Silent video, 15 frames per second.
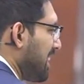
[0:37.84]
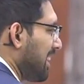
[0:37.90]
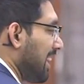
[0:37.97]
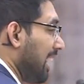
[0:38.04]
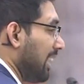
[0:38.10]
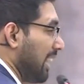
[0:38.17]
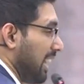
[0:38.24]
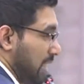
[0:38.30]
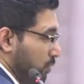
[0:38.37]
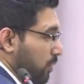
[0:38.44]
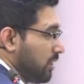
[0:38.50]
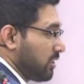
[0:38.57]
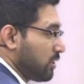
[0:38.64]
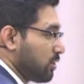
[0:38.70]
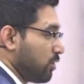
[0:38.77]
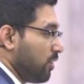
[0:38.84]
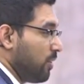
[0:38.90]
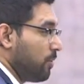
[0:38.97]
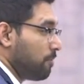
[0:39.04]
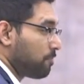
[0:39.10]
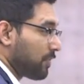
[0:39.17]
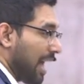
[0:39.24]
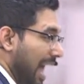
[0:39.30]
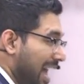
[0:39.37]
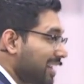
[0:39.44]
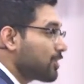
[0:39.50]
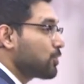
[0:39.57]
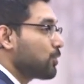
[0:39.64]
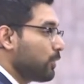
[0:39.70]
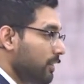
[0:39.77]
that allow us to
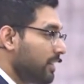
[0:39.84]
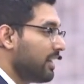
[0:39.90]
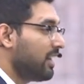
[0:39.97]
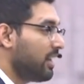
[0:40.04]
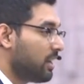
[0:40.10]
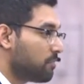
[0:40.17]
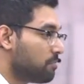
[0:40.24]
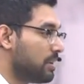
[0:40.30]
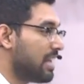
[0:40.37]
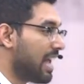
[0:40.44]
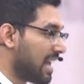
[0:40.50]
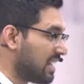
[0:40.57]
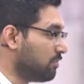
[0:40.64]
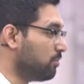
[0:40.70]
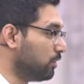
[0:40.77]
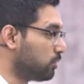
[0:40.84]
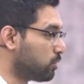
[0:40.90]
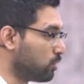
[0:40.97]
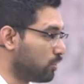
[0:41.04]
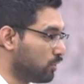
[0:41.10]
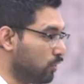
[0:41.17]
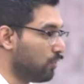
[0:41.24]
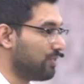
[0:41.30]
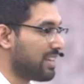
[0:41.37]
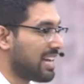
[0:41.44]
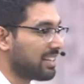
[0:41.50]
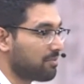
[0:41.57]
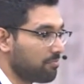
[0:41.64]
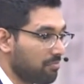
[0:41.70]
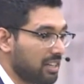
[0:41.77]
actually be able to do
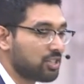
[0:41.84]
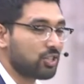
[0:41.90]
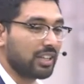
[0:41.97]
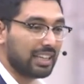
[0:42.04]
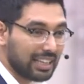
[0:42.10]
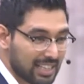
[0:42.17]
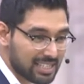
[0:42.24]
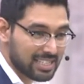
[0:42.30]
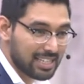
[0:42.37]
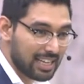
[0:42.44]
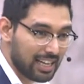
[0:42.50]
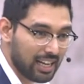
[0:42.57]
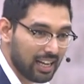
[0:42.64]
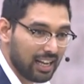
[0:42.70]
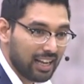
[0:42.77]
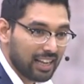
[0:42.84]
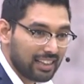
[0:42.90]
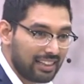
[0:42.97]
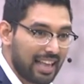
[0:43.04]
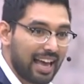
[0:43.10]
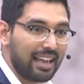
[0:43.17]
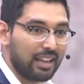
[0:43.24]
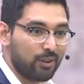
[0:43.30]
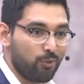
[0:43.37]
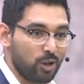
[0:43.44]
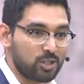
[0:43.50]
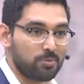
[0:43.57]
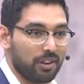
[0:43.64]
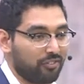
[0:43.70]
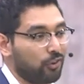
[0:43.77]
that much easier than it
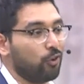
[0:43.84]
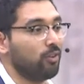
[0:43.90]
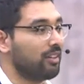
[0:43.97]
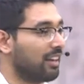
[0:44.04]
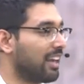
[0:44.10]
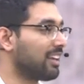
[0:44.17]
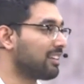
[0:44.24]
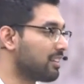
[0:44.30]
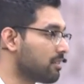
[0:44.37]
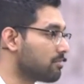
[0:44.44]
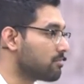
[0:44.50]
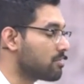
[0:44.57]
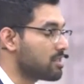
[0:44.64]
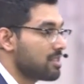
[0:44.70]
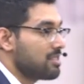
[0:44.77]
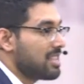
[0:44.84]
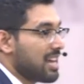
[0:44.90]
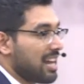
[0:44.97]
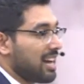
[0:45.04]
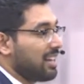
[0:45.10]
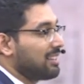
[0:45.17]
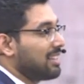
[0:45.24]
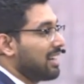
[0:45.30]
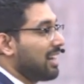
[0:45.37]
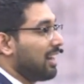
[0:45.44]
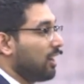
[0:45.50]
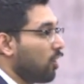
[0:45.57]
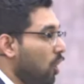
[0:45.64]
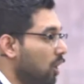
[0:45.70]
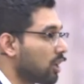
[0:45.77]
was before. Like there are a
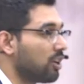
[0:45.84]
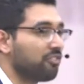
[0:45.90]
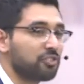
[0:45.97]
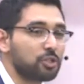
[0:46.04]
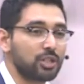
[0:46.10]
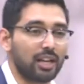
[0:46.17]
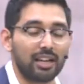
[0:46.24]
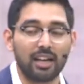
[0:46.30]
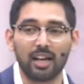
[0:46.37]
lot of